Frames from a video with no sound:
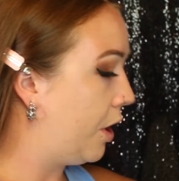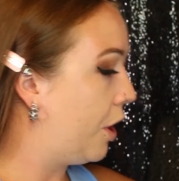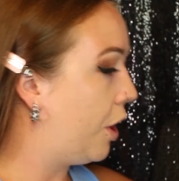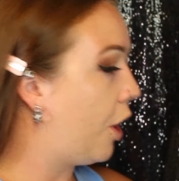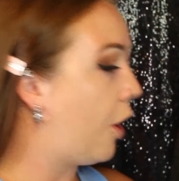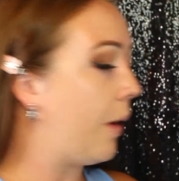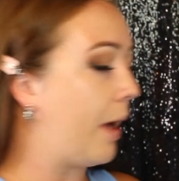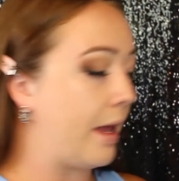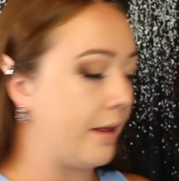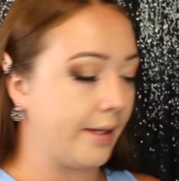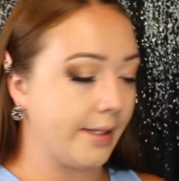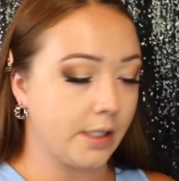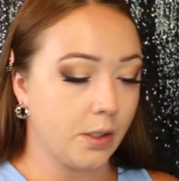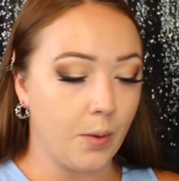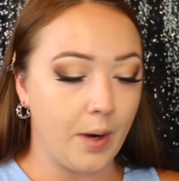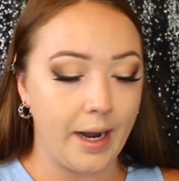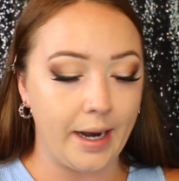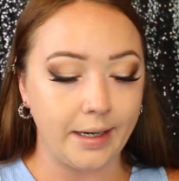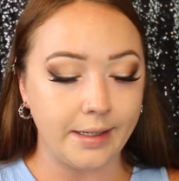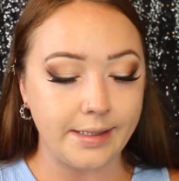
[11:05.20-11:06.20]
Okay, let's go
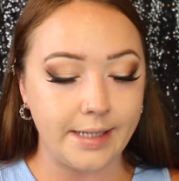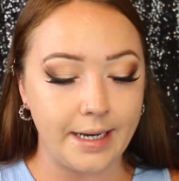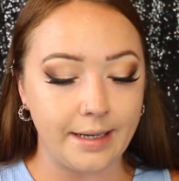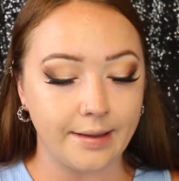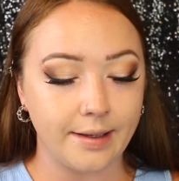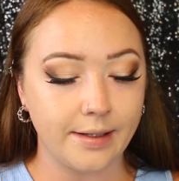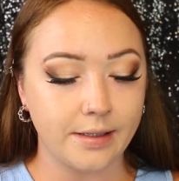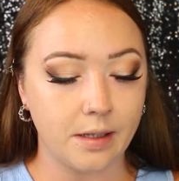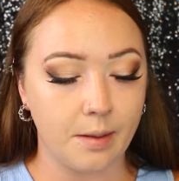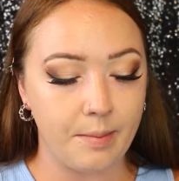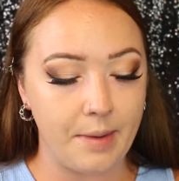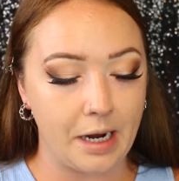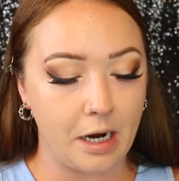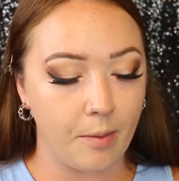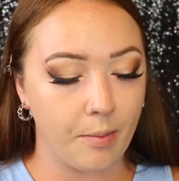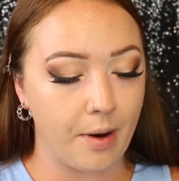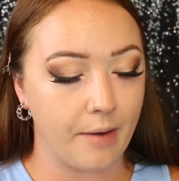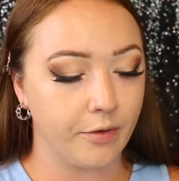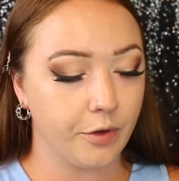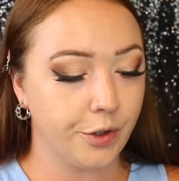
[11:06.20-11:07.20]
ahead and take this Makeup
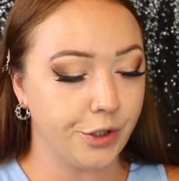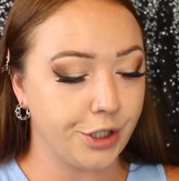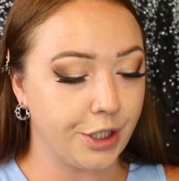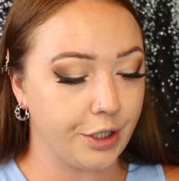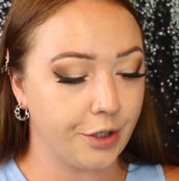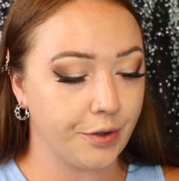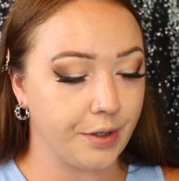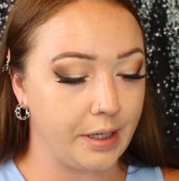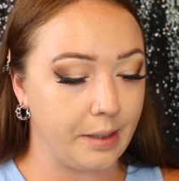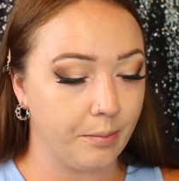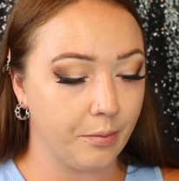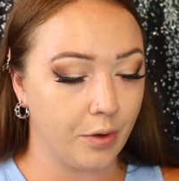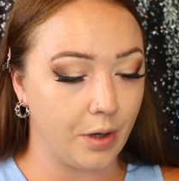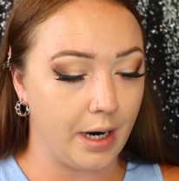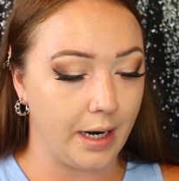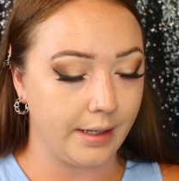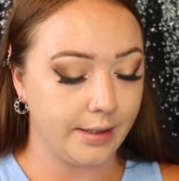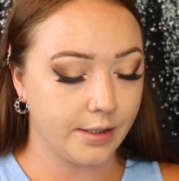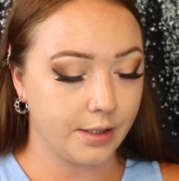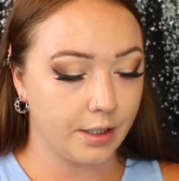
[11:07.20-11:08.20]
Revolution cream
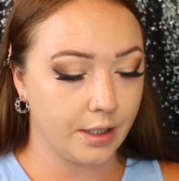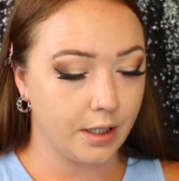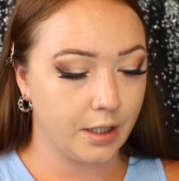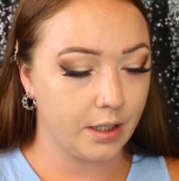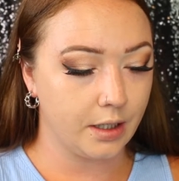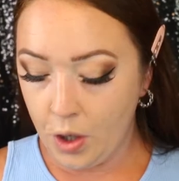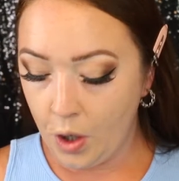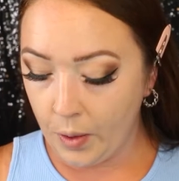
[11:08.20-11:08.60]
bronzer.